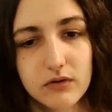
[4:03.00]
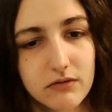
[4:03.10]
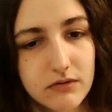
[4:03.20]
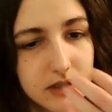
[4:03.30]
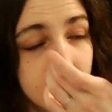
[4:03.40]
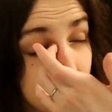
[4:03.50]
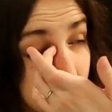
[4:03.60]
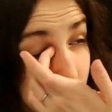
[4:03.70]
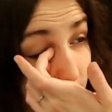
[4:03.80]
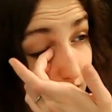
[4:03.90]
I used to see
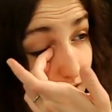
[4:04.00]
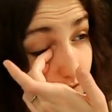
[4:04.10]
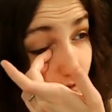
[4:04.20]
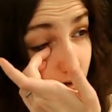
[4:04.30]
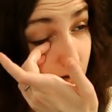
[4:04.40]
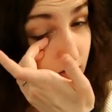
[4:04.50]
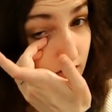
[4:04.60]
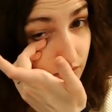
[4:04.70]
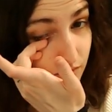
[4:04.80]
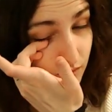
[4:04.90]
these
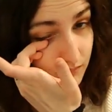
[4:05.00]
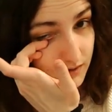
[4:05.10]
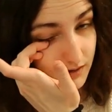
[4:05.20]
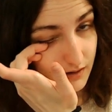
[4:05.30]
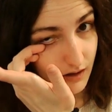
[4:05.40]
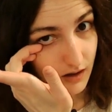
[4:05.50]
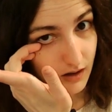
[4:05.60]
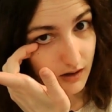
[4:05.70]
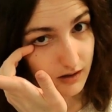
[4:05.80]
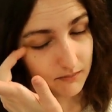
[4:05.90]
traditional rooms
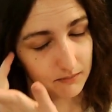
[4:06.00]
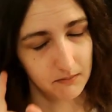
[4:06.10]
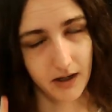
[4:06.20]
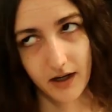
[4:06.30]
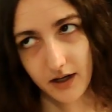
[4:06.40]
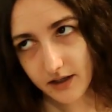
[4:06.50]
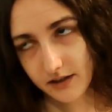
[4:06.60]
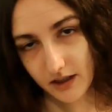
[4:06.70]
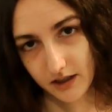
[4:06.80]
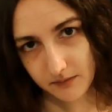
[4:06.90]
in
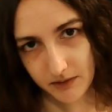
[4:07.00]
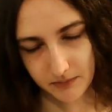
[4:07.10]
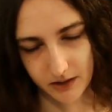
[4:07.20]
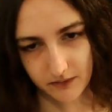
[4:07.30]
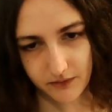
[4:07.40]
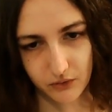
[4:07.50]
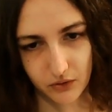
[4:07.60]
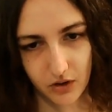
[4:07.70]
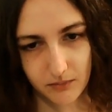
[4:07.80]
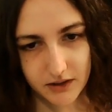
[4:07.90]
many anime and manga
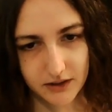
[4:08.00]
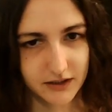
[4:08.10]
before coming.